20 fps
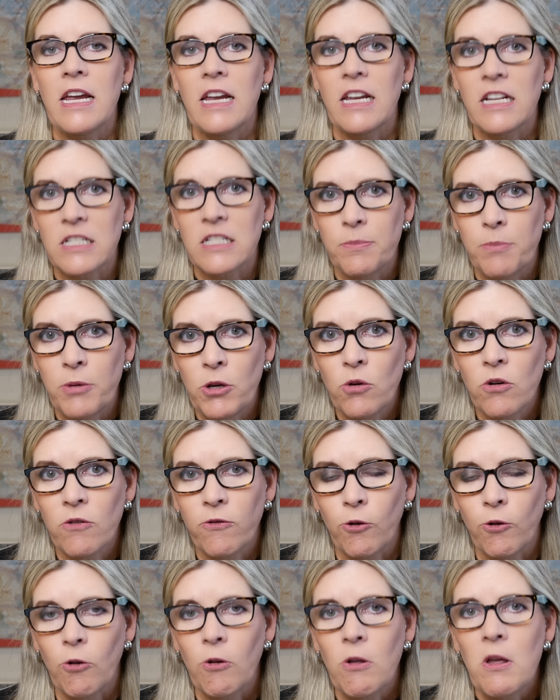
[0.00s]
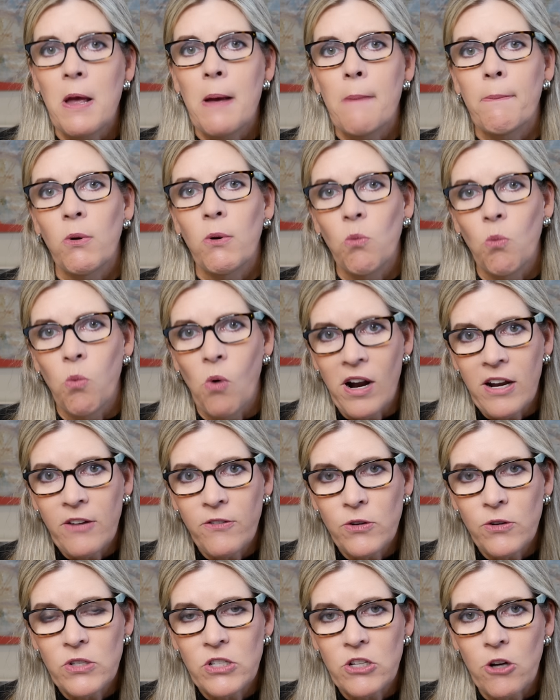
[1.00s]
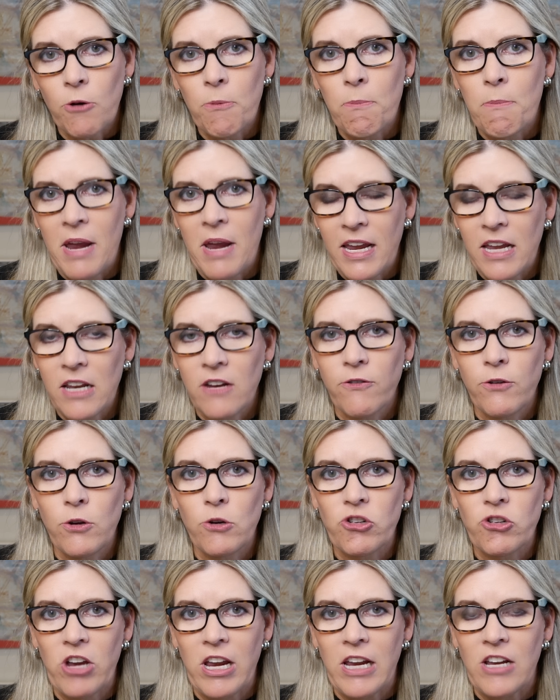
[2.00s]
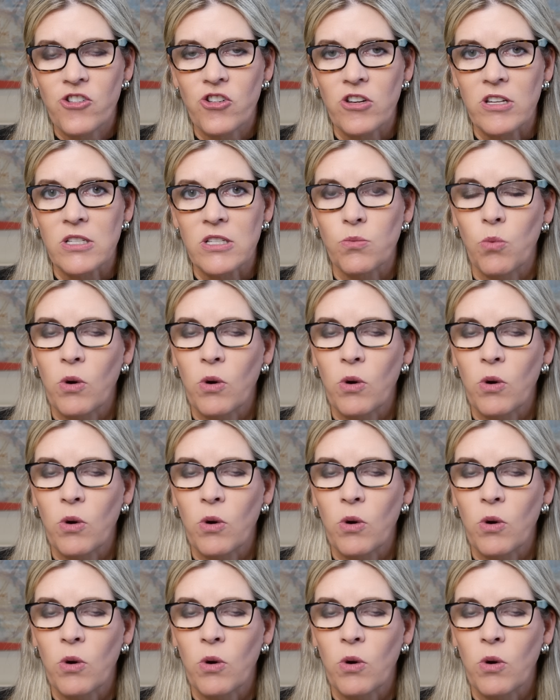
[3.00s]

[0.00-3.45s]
It's beautiful. But what if you start making a few changes?